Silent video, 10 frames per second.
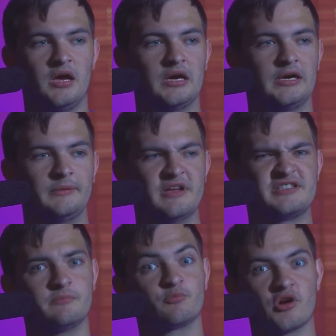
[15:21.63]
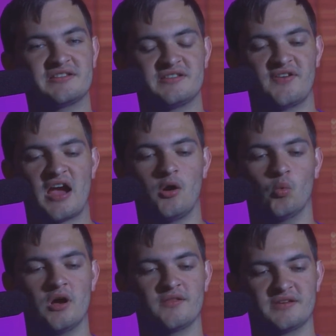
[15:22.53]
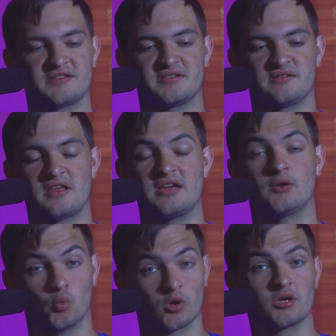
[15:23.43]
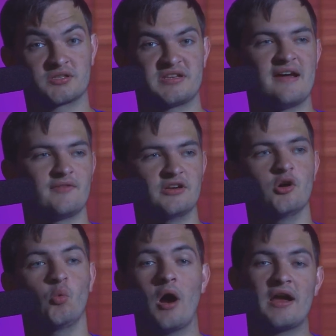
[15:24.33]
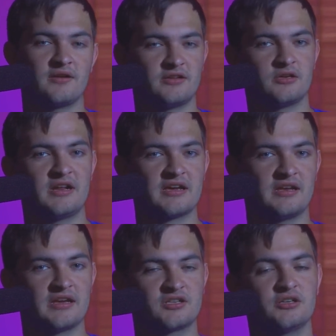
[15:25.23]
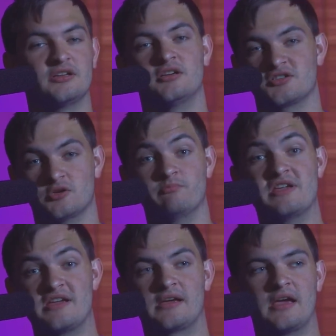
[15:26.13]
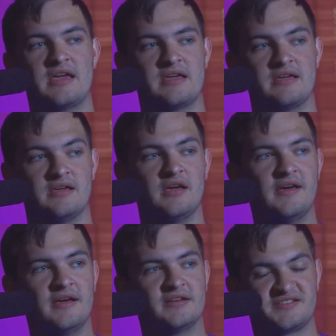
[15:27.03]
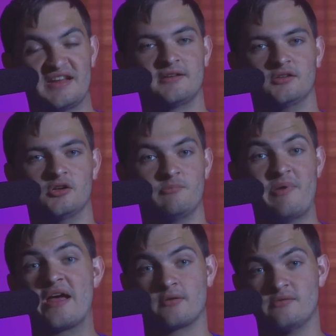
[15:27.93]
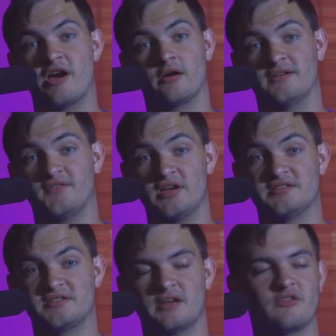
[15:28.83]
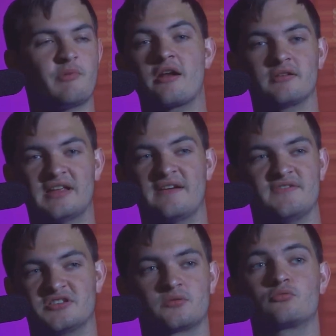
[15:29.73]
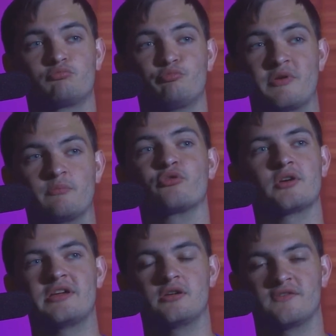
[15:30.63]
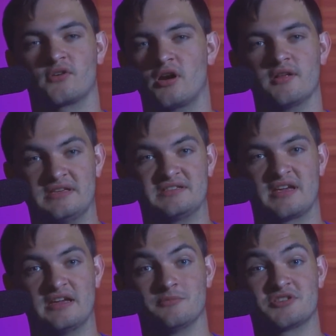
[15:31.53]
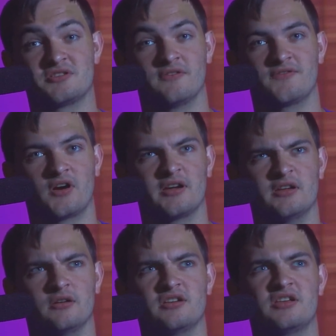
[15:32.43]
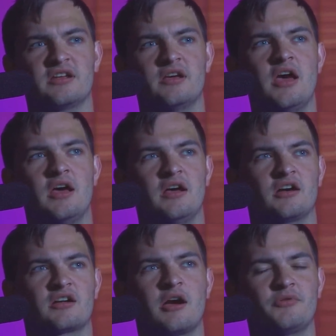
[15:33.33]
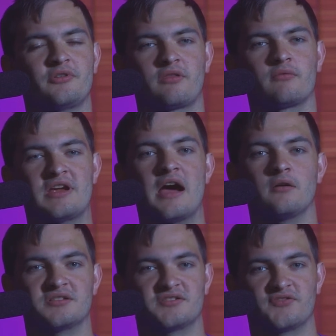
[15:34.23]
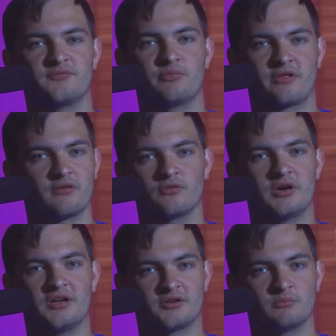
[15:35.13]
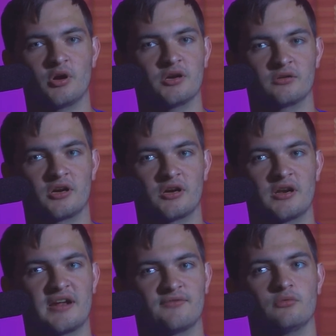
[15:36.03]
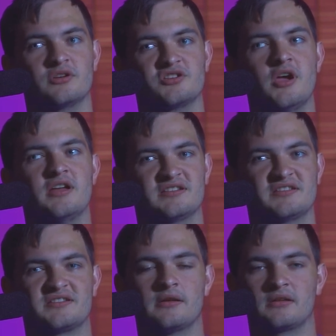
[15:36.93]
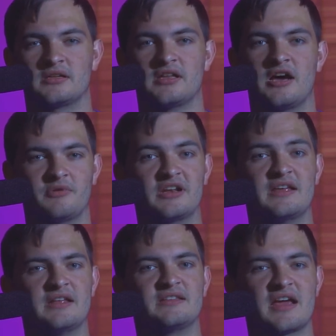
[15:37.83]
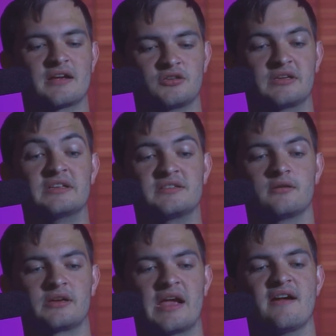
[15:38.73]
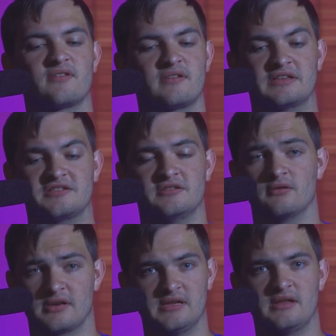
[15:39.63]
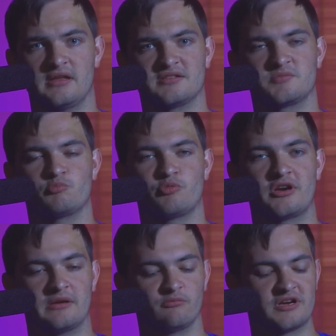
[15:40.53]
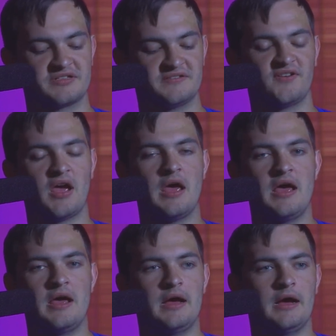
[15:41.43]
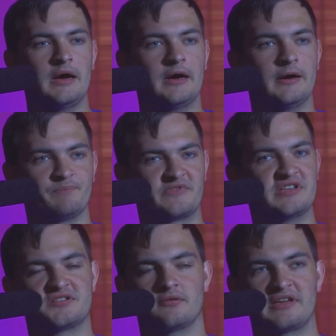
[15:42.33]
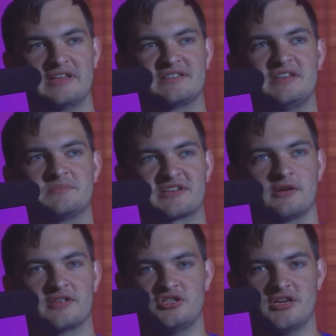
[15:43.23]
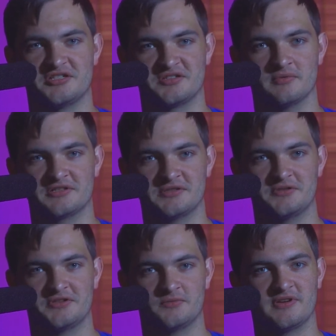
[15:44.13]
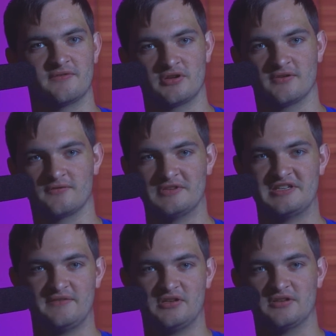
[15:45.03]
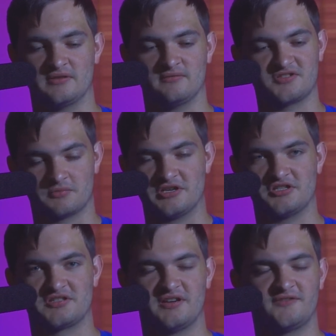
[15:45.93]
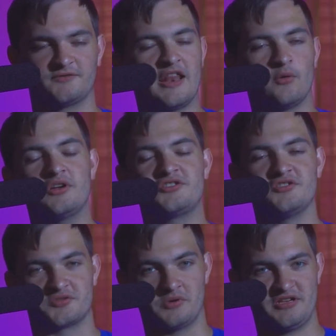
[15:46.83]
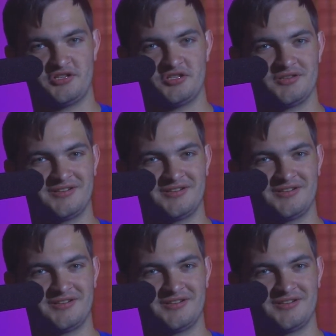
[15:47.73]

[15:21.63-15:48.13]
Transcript: It's impressive how well this thing works, having no wired internet connection and also being a standalone battery-powered device. The battery life has been pretty good for all these games so far. You know, you get a couple to 3 hours of Breath of the Wild or Mario Kart out of it, which doesn't sound like a lot, but it's actually, considering everything it's doing, it's pretty impressive. Considering it seems like all they change is the resolution whenever you go from the TV to the Switch itself. And then 1-2 Switch.